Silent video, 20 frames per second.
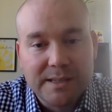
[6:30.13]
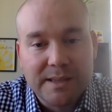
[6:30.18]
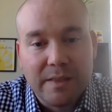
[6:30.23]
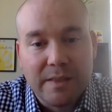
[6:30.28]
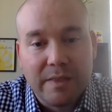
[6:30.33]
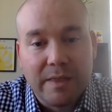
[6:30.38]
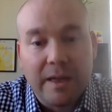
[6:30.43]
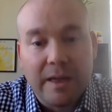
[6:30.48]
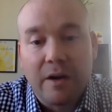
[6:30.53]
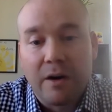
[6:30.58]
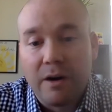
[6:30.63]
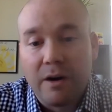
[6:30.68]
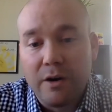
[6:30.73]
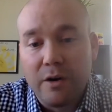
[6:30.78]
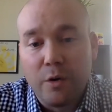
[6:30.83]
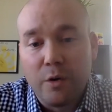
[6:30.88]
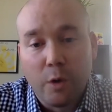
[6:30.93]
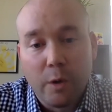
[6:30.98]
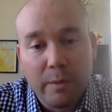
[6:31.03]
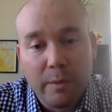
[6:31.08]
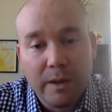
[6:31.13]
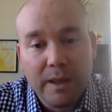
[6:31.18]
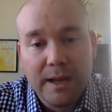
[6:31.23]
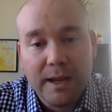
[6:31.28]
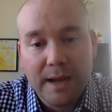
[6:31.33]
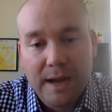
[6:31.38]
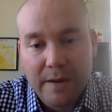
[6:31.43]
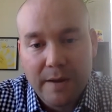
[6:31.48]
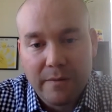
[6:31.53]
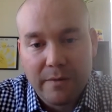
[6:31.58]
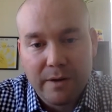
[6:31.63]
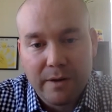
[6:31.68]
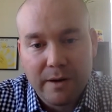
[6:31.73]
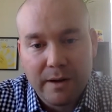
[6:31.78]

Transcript: that aren't normally covered